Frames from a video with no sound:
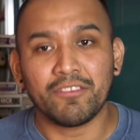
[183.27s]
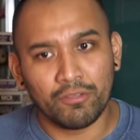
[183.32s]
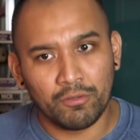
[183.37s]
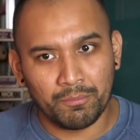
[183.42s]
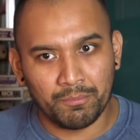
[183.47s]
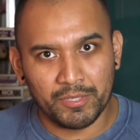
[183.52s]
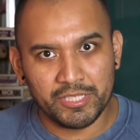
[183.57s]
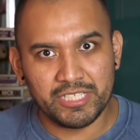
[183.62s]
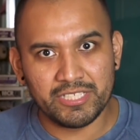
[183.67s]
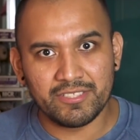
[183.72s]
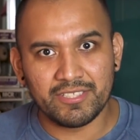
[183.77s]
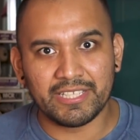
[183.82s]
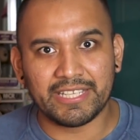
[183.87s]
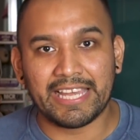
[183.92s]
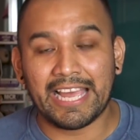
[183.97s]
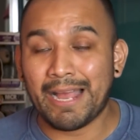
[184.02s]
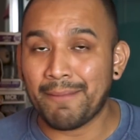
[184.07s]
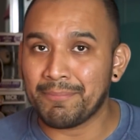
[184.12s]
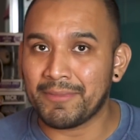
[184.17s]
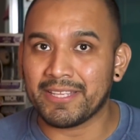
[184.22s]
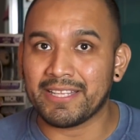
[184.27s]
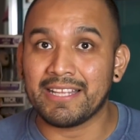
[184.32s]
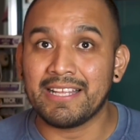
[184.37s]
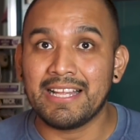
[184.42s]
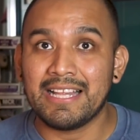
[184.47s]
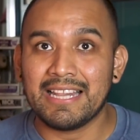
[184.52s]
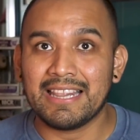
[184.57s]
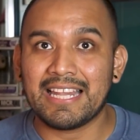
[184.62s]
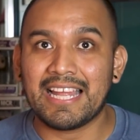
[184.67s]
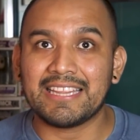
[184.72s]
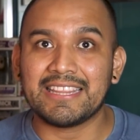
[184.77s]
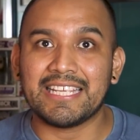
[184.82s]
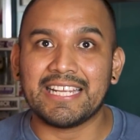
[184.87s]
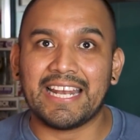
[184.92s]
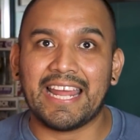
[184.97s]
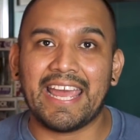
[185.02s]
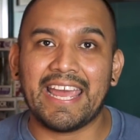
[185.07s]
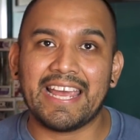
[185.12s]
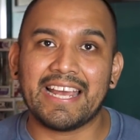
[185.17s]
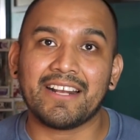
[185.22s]
So it bridges the gap that
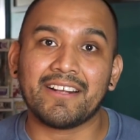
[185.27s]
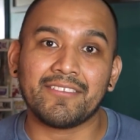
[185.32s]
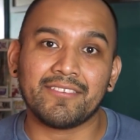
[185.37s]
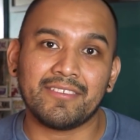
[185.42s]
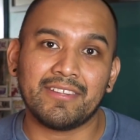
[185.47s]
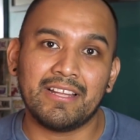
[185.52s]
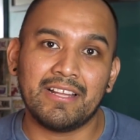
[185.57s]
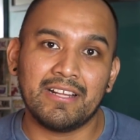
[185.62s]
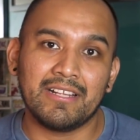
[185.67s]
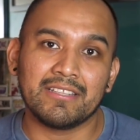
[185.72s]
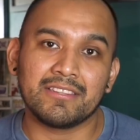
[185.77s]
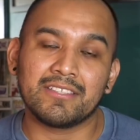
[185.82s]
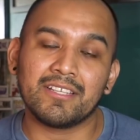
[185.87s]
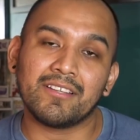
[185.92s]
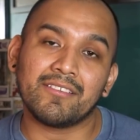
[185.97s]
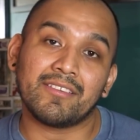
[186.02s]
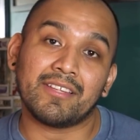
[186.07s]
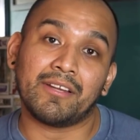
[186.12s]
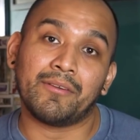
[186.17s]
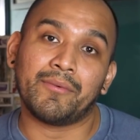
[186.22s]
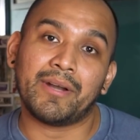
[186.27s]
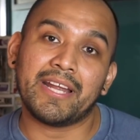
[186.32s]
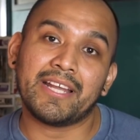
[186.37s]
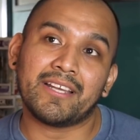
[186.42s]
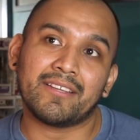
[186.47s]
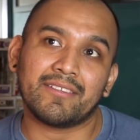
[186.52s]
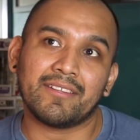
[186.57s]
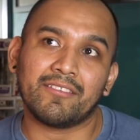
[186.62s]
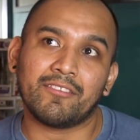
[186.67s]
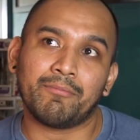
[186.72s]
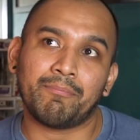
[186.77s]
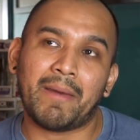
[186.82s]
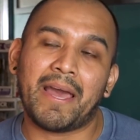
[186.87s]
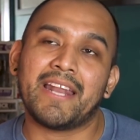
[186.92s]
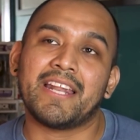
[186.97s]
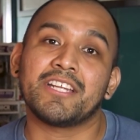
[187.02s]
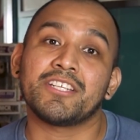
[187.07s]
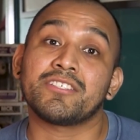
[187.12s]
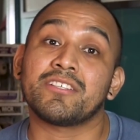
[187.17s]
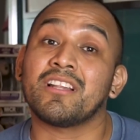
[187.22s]
Latinx doesn't, right? Because in
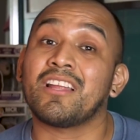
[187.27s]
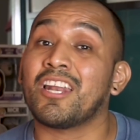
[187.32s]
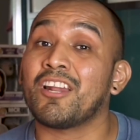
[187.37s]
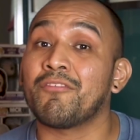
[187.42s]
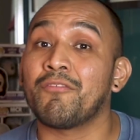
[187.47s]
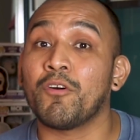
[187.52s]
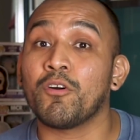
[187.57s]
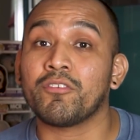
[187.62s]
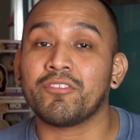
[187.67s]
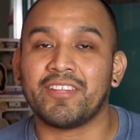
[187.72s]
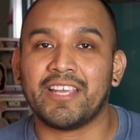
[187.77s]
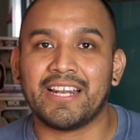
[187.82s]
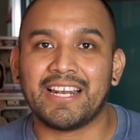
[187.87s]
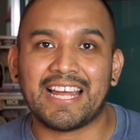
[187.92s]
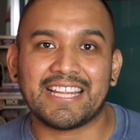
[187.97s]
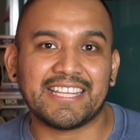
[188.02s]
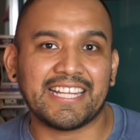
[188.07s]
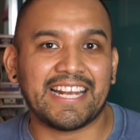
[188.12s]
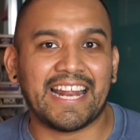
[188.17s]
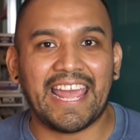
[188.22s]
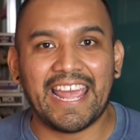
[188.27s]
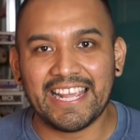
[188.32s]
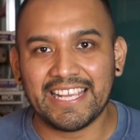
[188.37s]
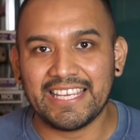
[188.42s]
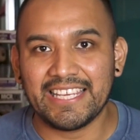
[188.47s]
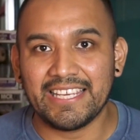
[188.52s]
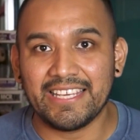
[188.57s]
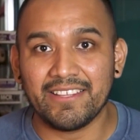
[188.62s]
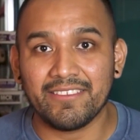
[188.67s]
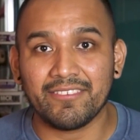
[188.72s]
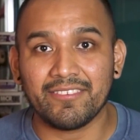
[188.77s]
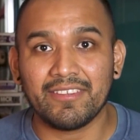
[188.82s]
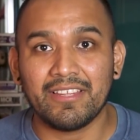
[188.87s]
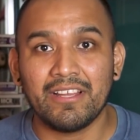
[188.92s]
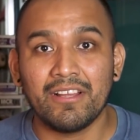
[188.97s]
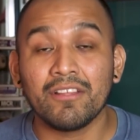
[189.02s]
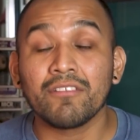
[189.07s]
Spanish, a lot of folks say Latinx.